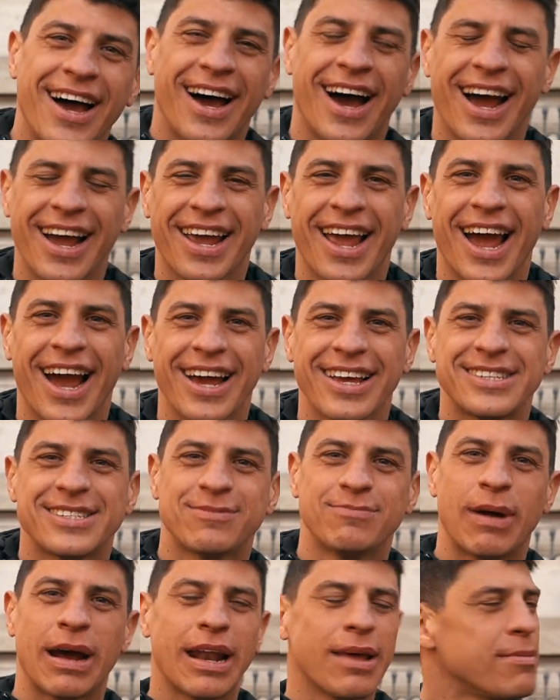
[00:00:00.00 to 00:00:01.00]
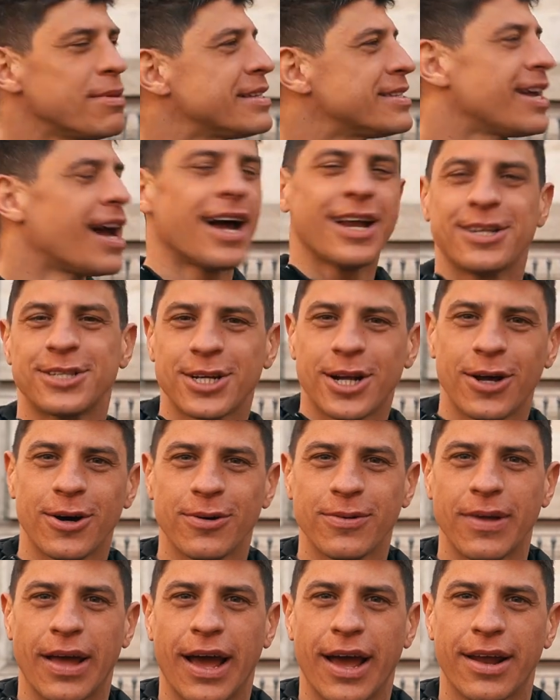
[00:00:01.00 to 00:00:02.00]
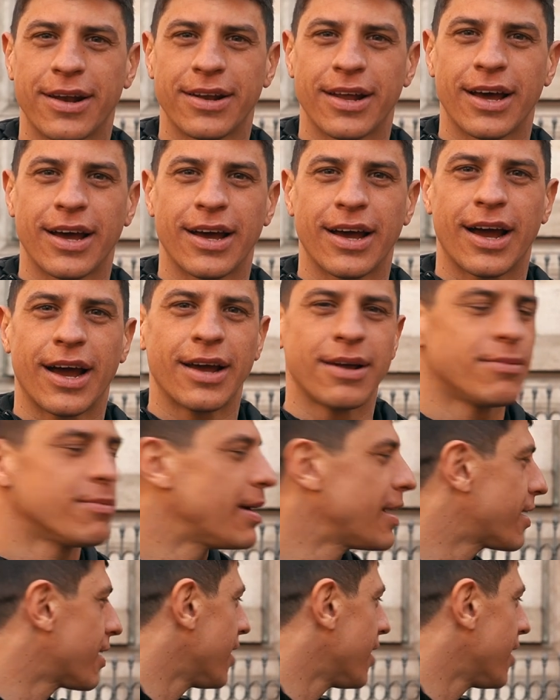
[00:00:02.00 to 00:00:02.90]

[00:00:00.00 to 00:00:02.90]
Hi guys, my name is Angelo and uh, I'm in